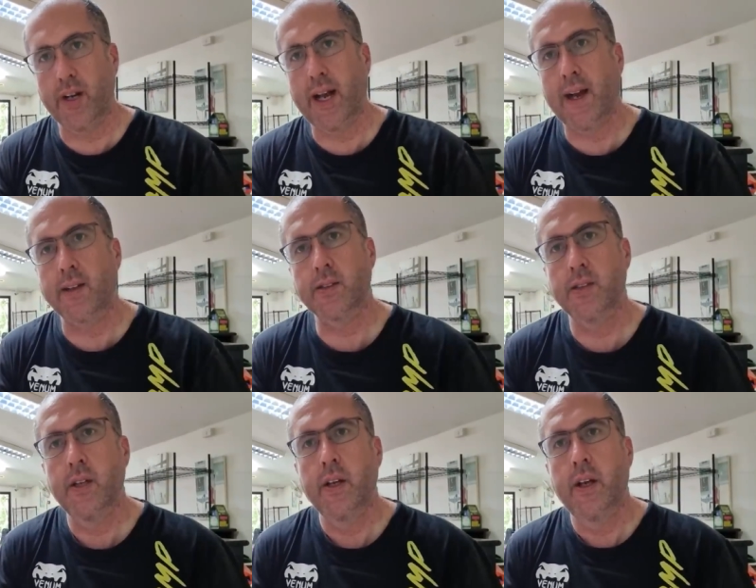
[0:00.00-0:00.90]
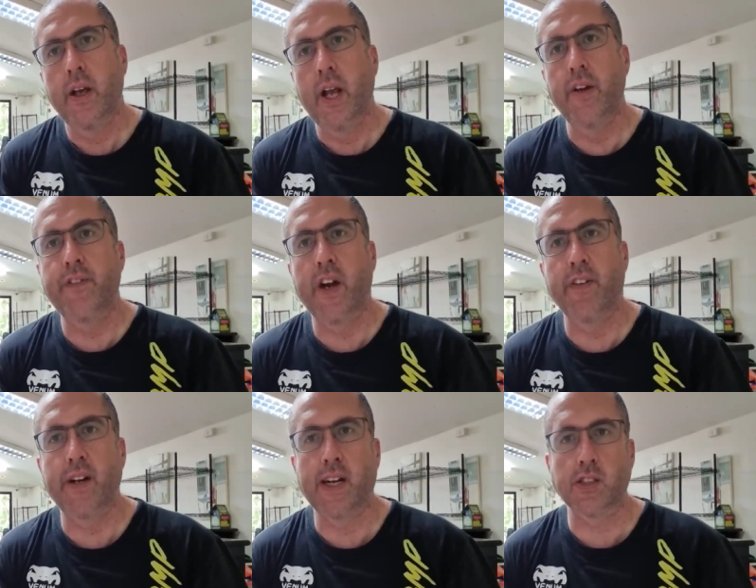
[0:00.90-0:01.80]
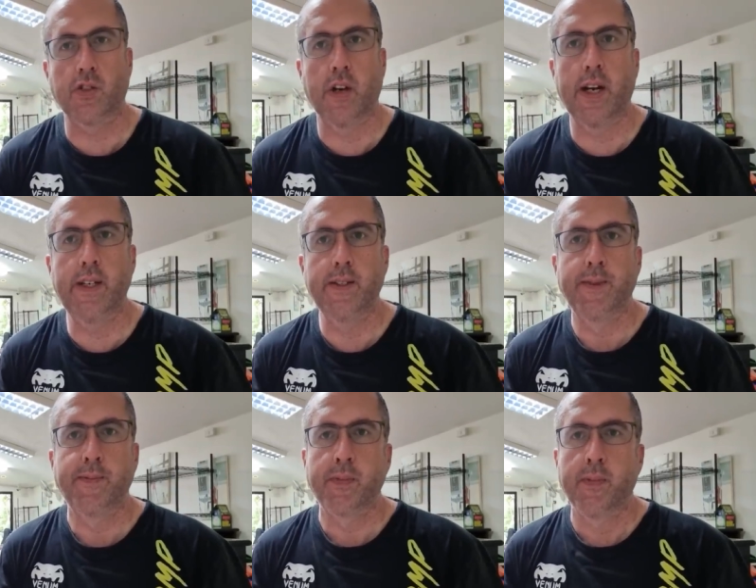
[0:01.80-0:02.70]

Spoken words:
relax. In theory, that's great.